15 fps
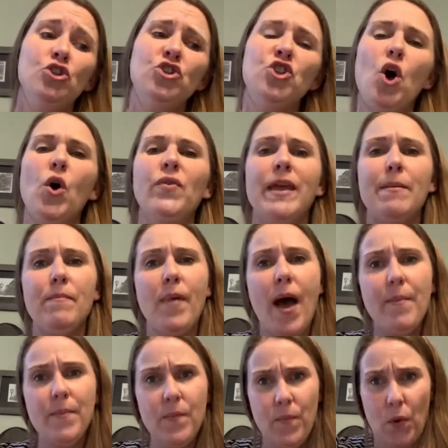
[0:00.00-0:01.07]
So they
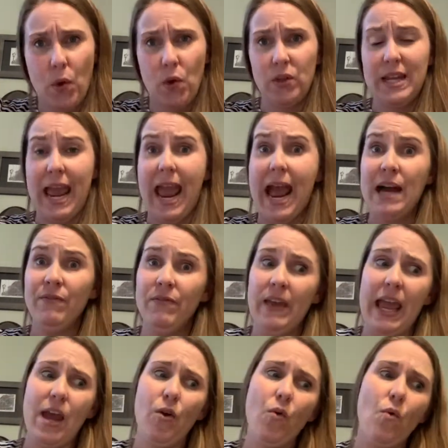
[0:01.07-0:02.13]
mumbled and
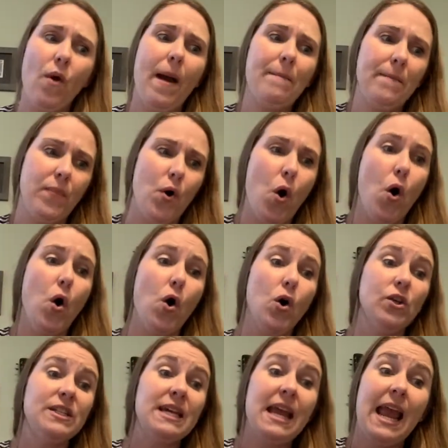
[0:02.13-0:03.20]
they
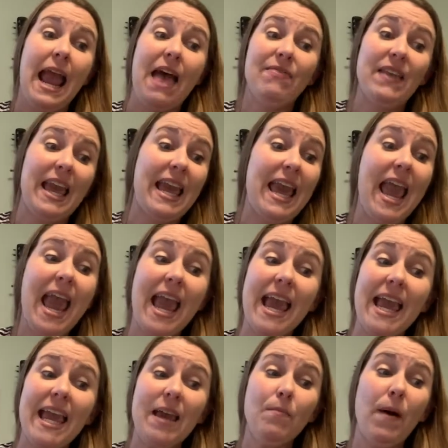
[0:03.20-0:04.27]
grumbled and they
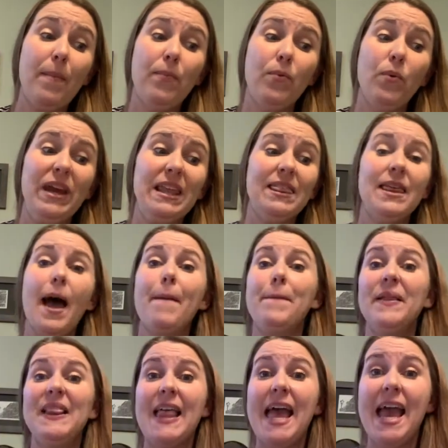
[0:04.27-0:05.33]
came up with a
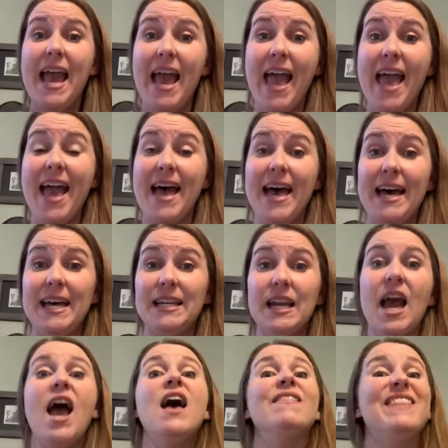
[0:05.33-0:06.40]

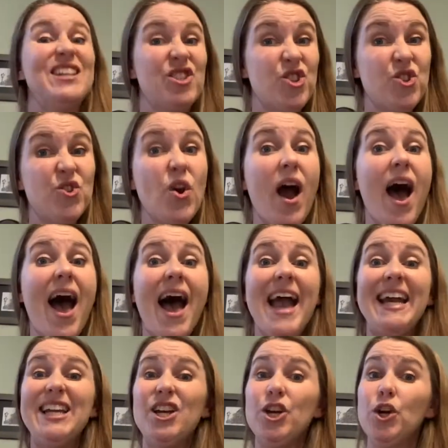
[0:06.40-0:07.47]
plan. Let's try
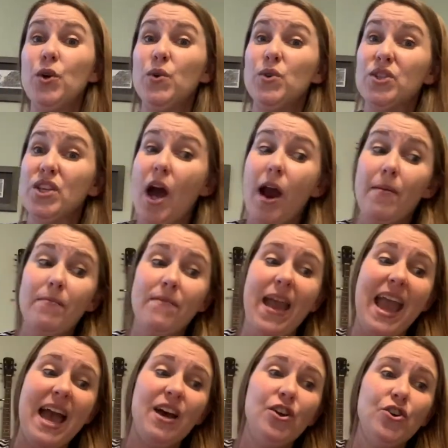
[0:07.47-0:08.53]
to use our
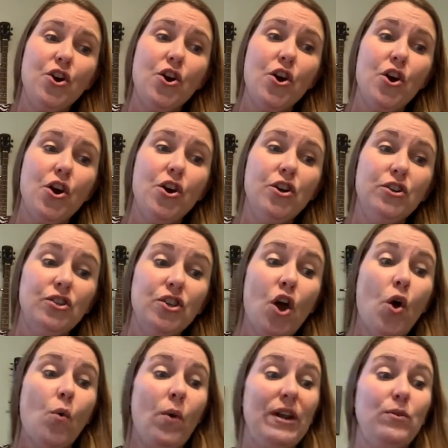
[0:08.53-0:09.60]
manners
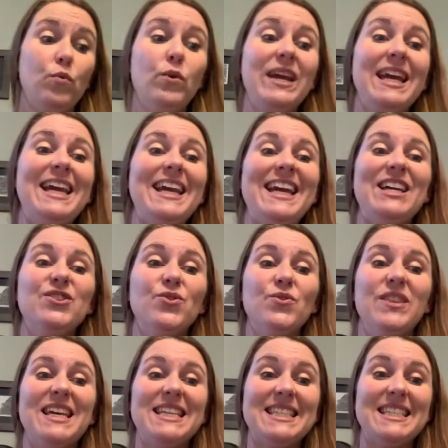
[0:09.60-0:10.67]
when we do
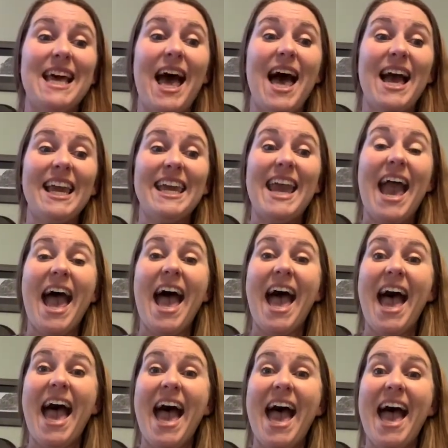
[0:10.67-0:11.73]
this
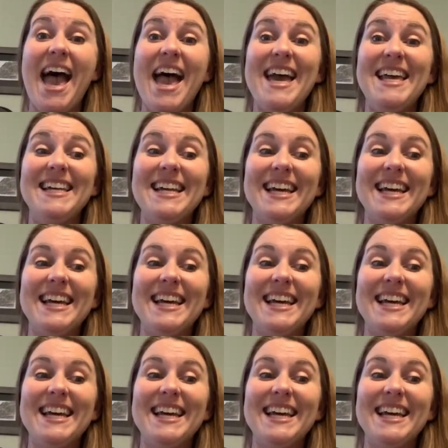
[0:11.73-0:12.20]
again.